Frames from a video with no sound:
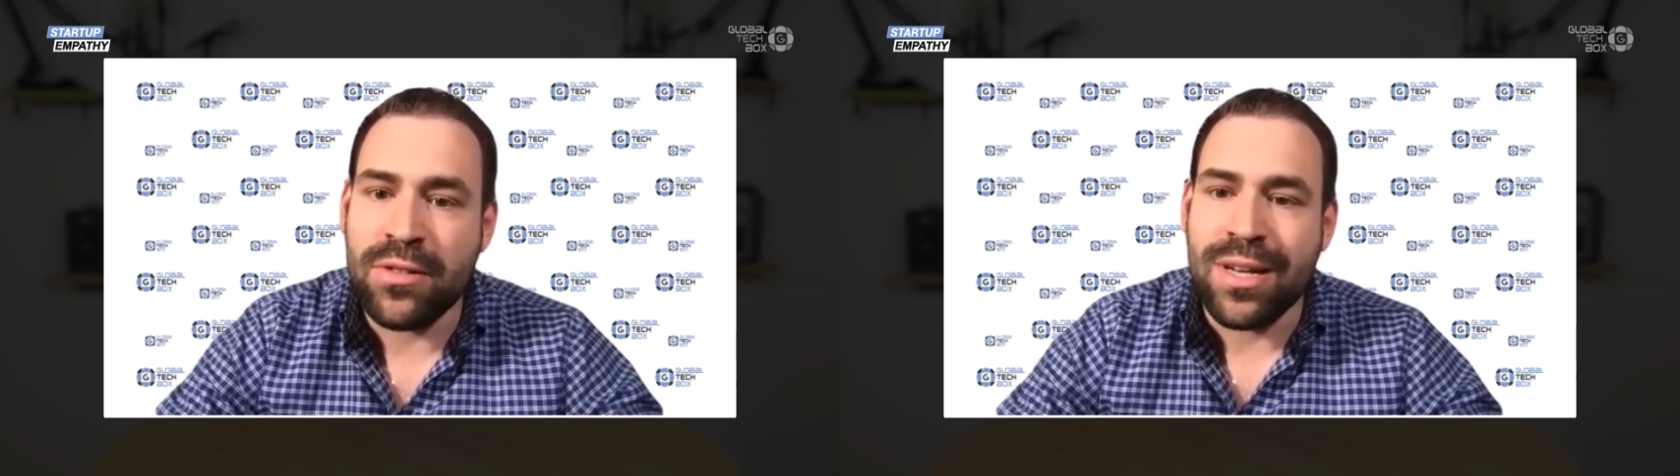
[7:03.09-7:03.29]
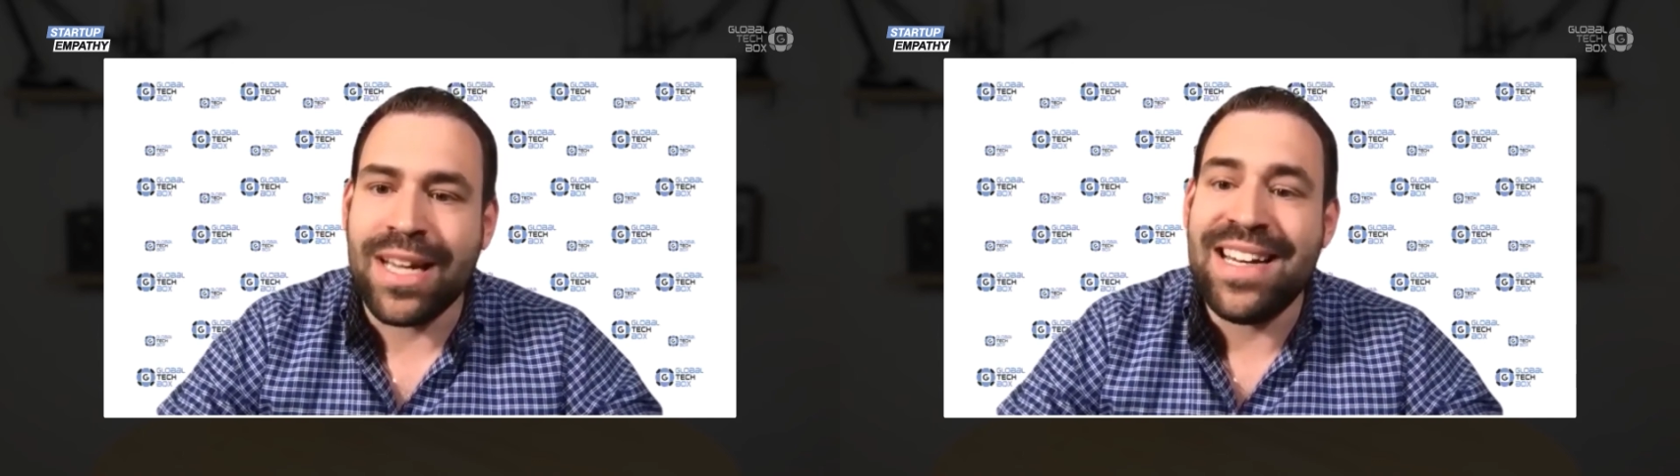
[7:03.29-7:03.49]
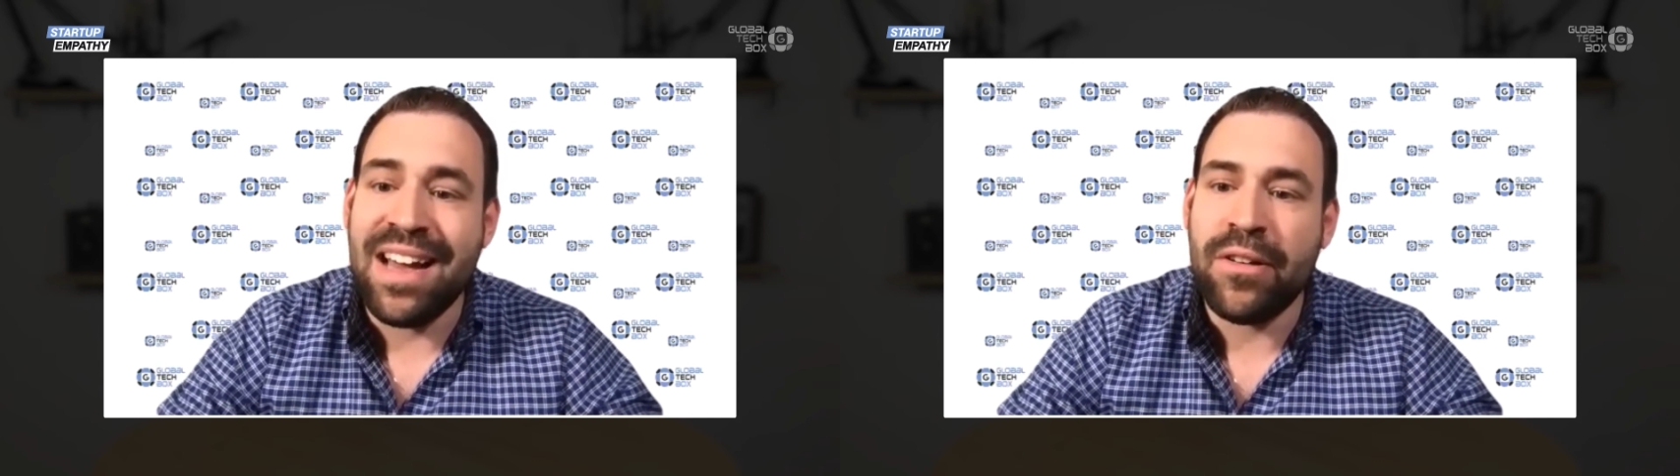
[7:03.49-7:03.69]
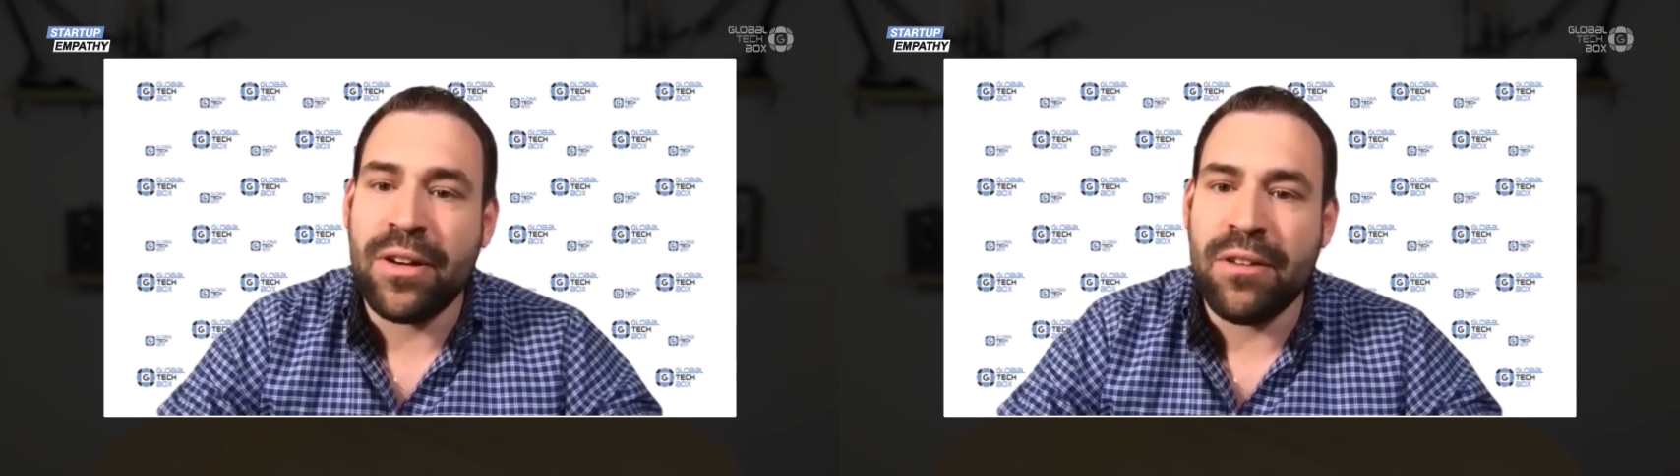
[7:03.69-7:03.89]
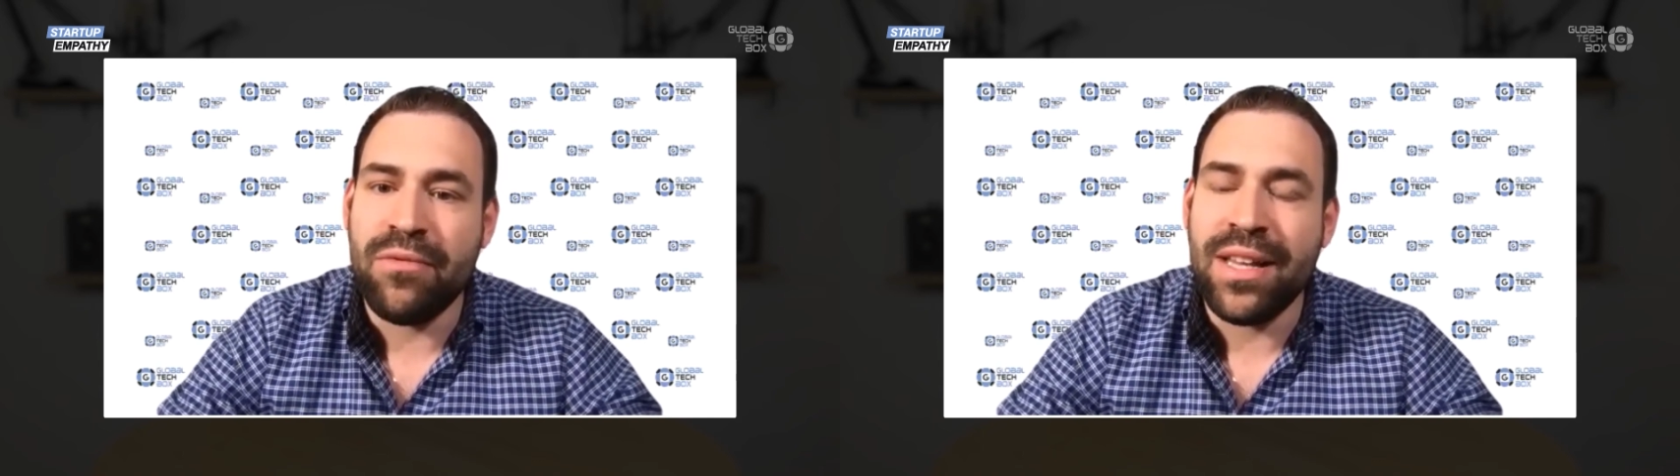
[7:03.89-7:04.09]
So like now you
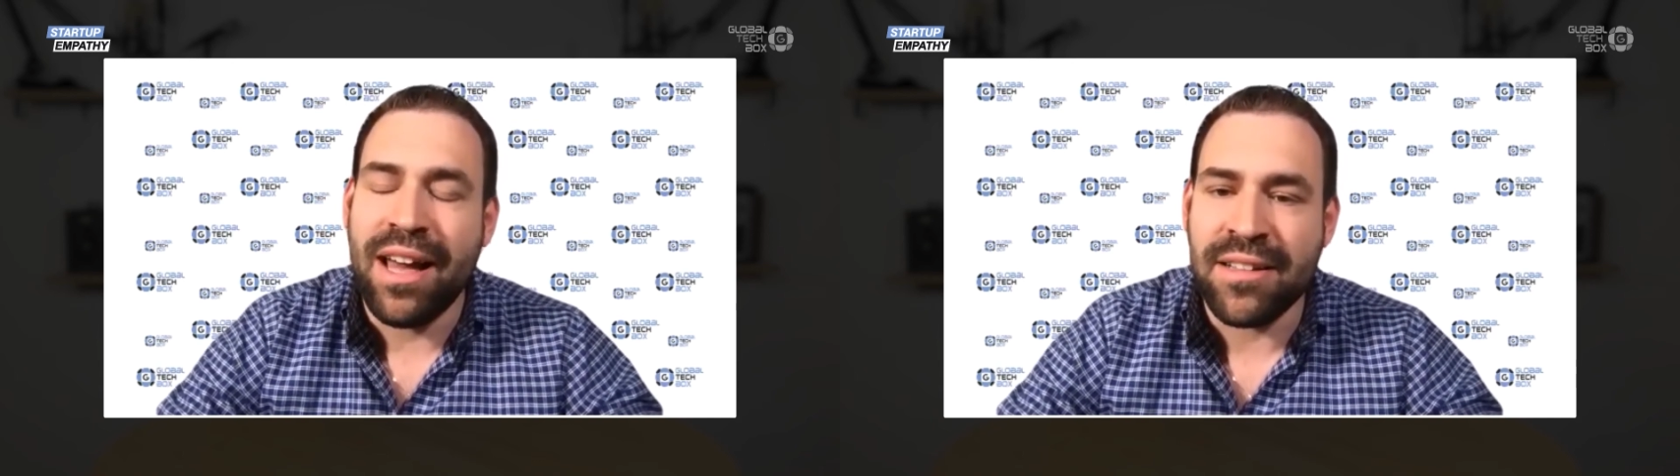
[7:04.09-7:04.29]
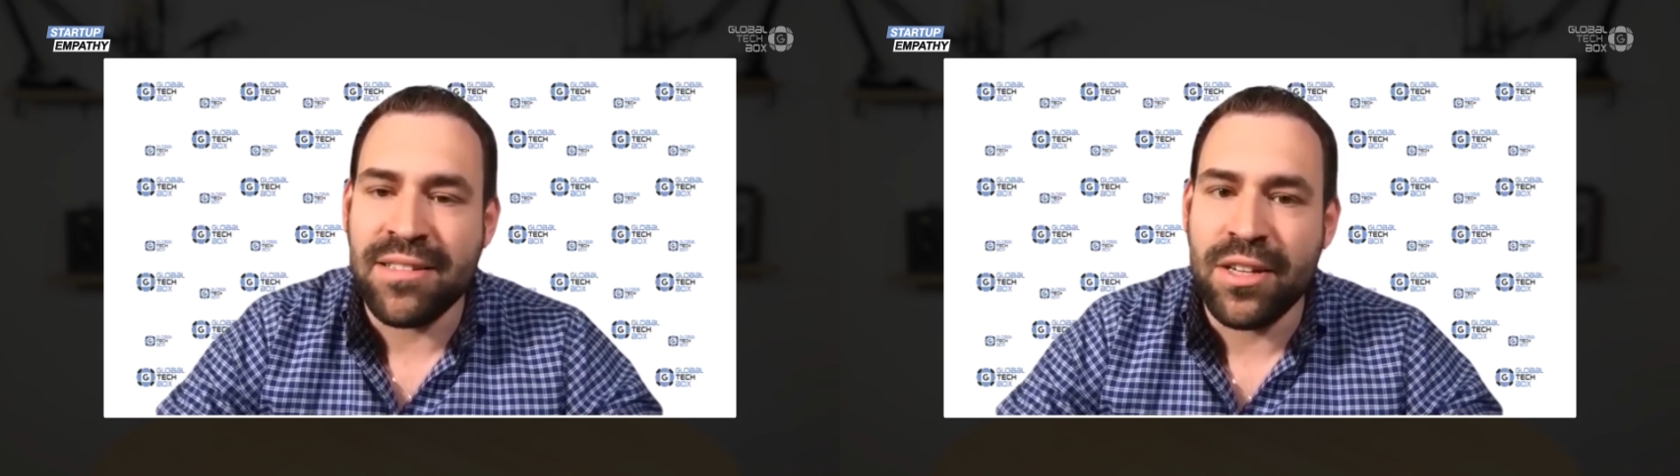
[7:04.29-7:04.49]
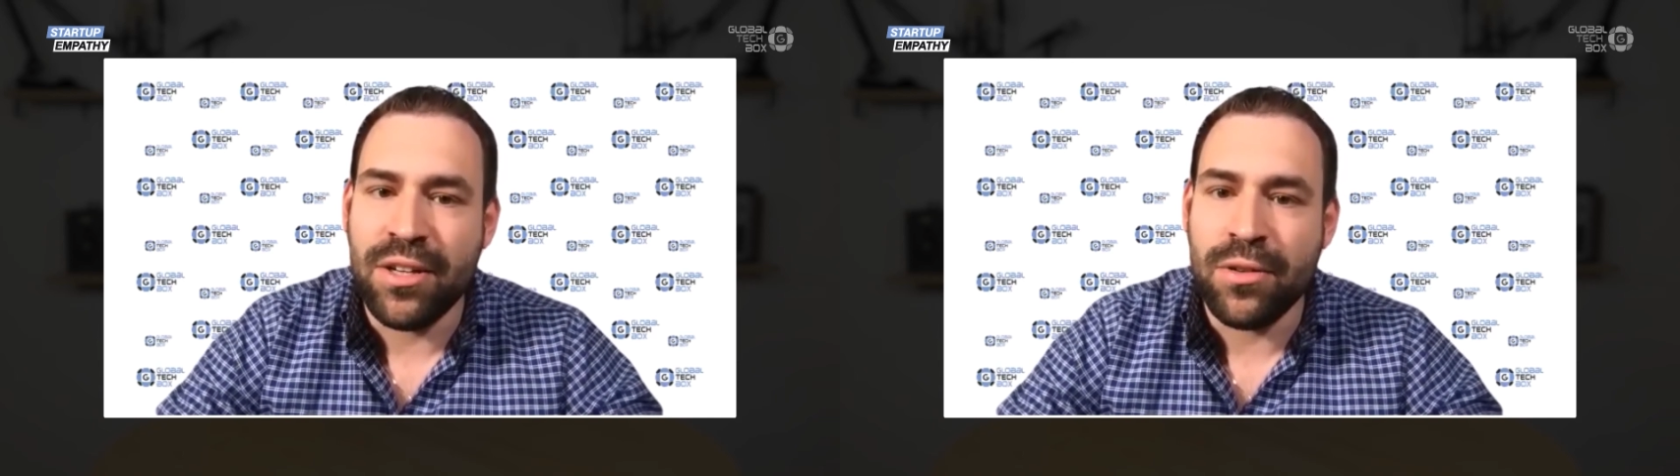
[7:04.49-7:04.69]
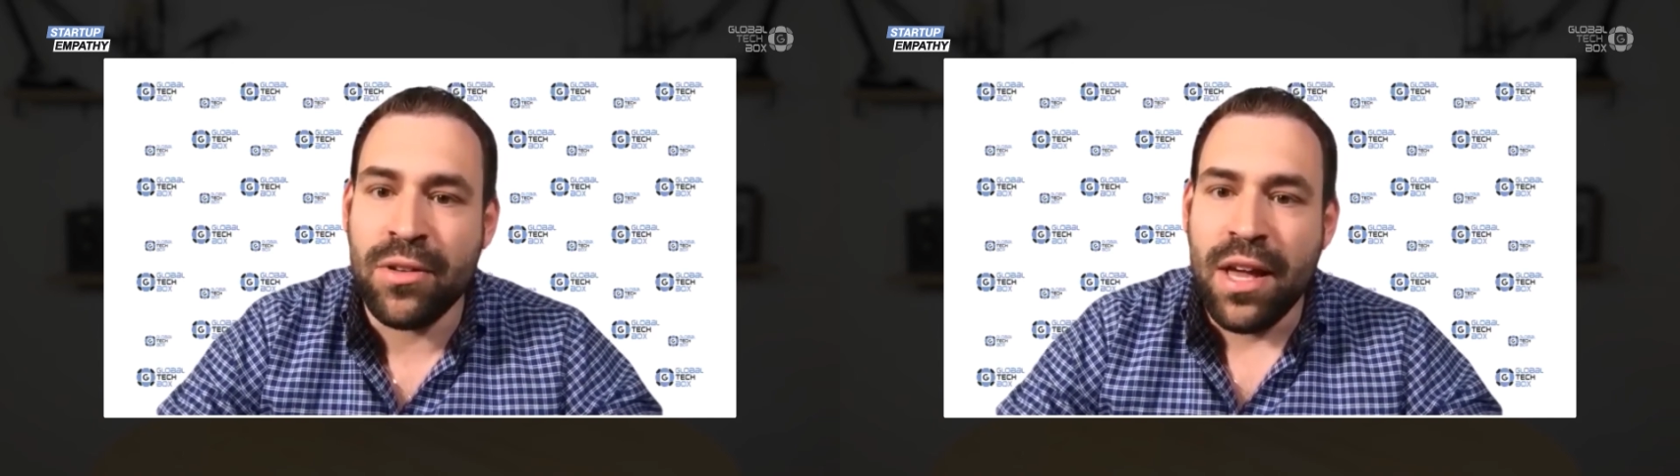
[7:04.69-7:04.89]
can really execute